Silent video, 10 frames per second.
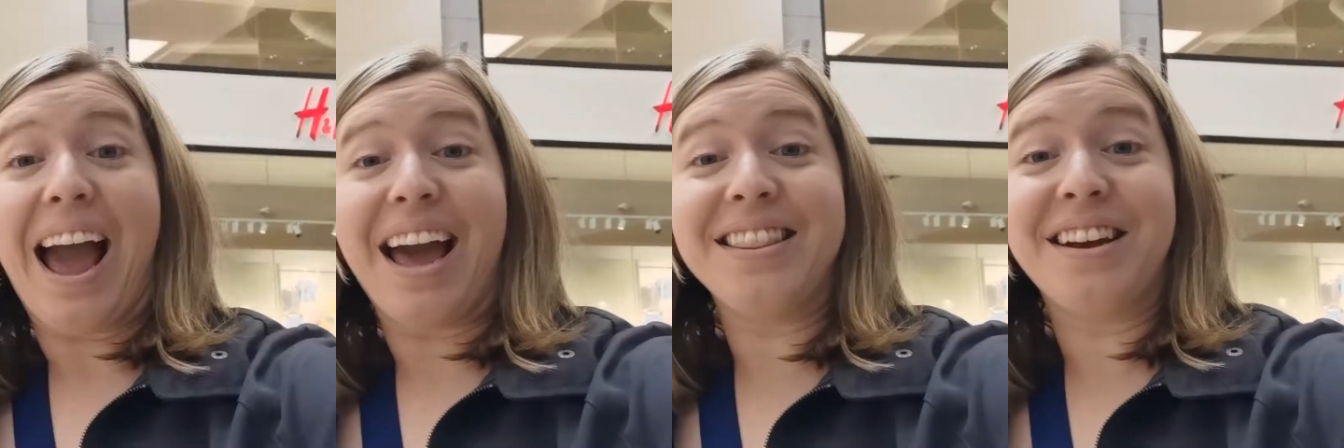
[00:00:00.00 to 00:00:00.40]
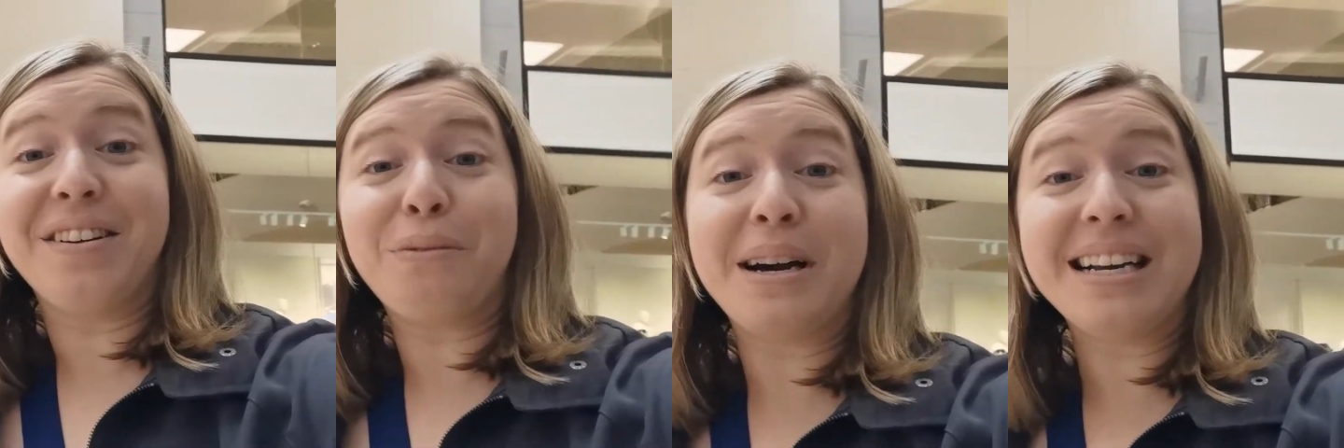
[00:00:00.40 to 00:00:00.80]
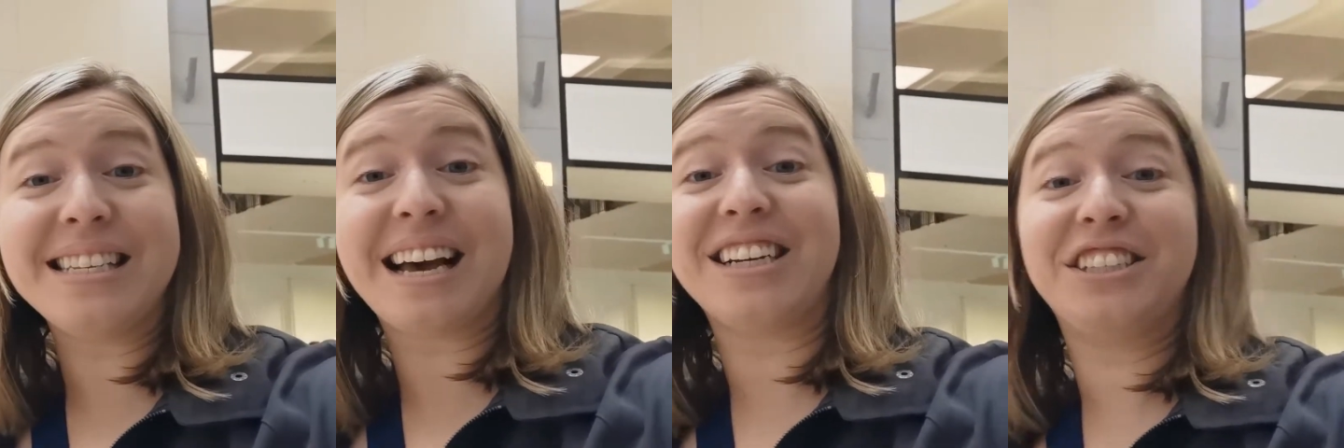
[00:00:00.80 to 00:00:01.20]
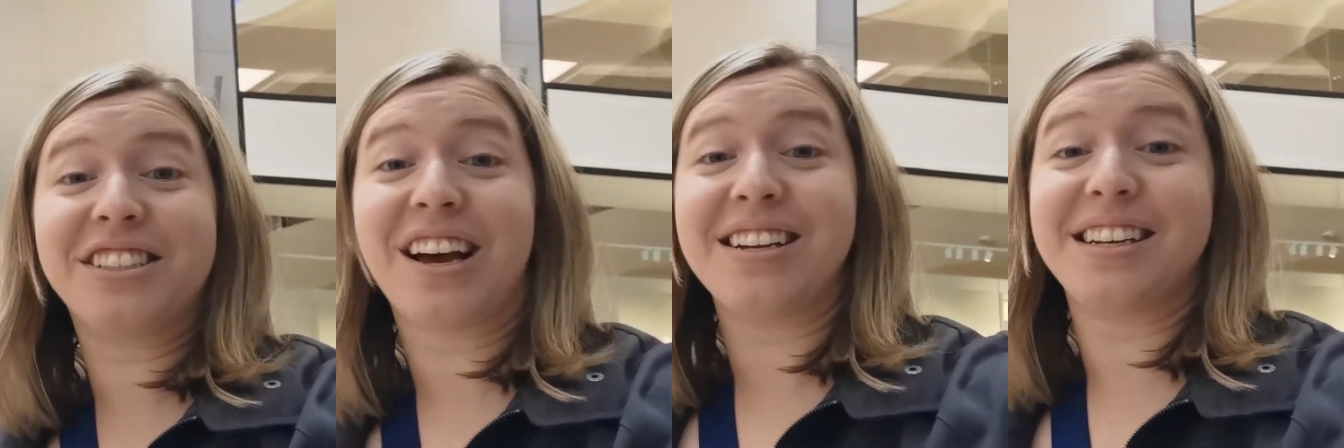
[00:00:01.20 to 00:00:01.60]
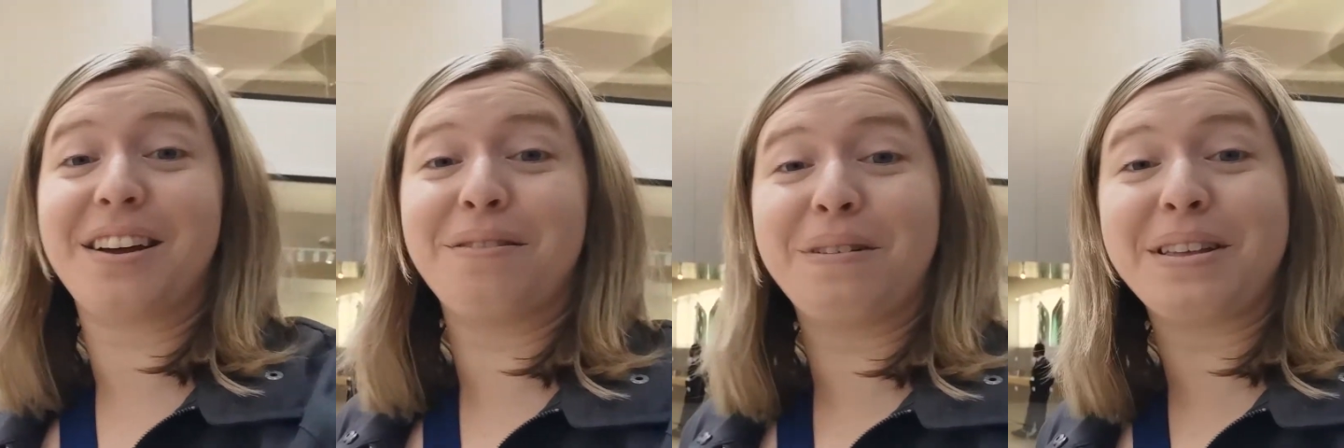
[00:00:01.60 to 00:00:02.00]
and there it was. I just got
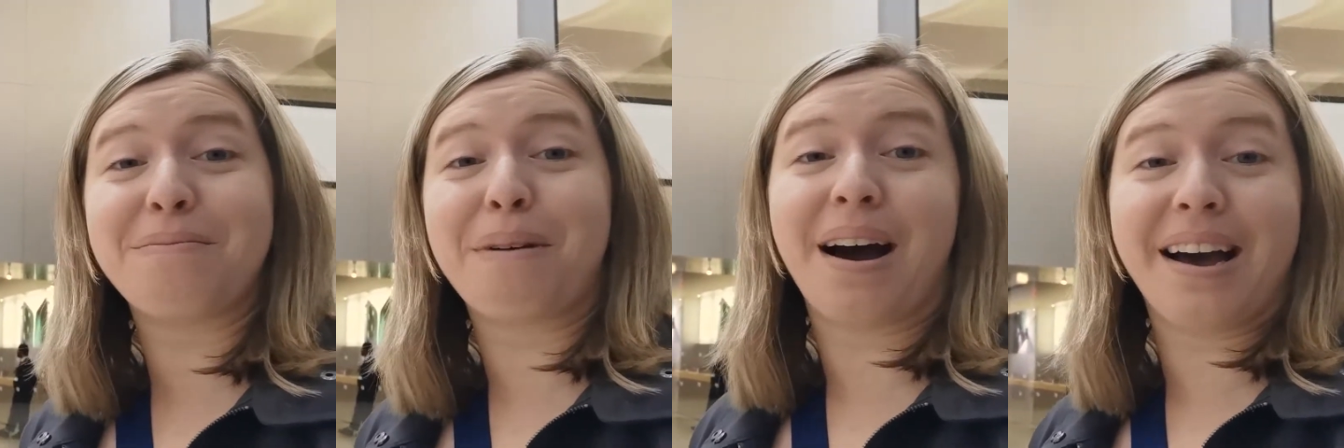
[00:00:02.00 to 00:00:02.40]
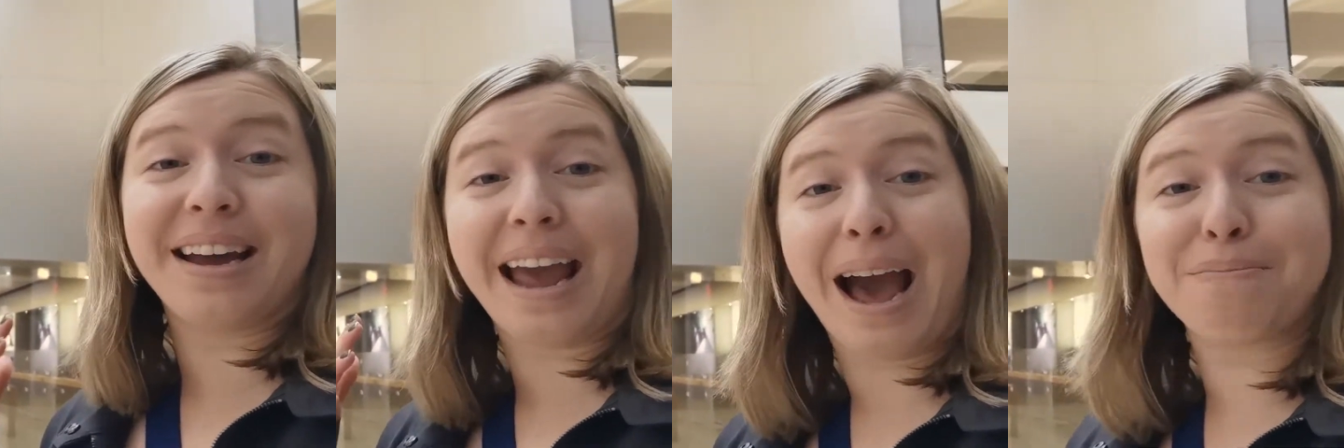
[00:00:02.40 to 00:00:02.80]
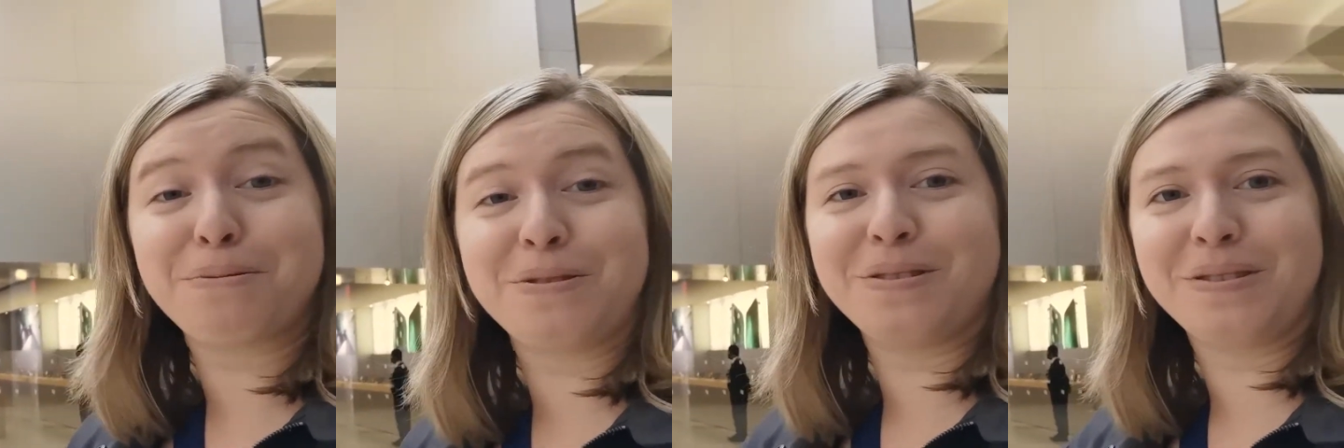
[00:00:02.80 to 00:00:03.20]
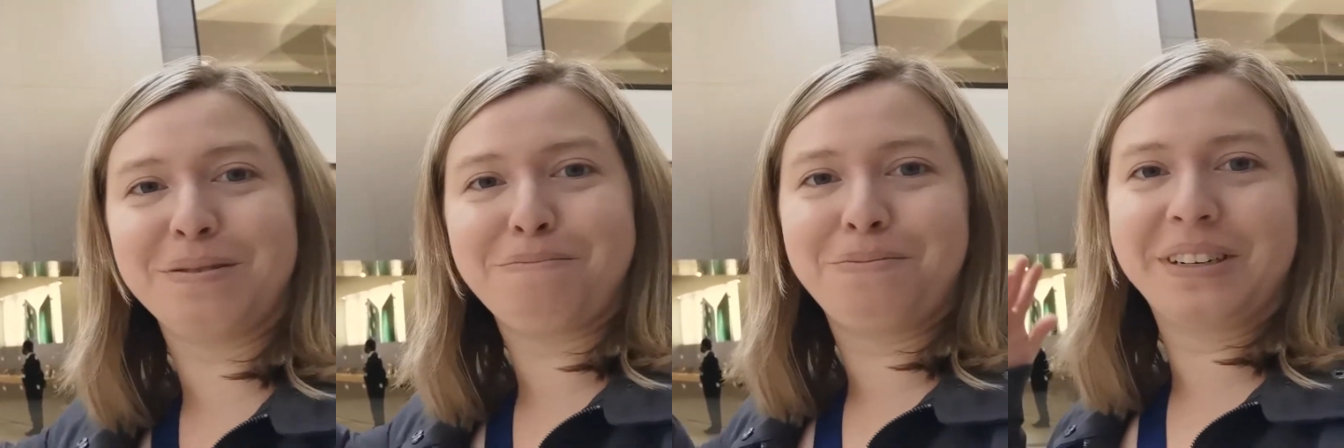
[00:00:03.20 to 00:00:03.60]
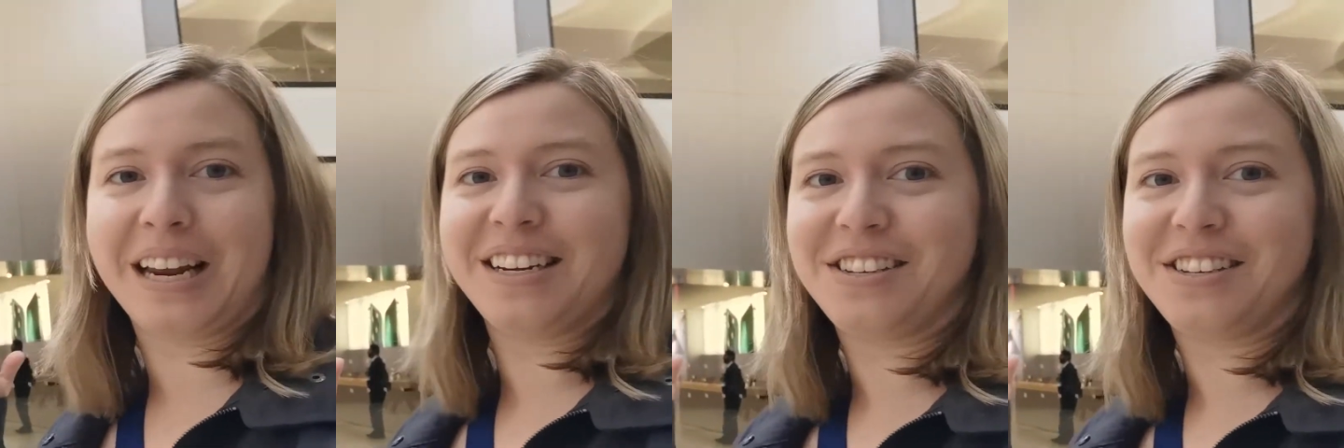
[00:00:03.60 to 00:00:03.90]
done with my Apple Getting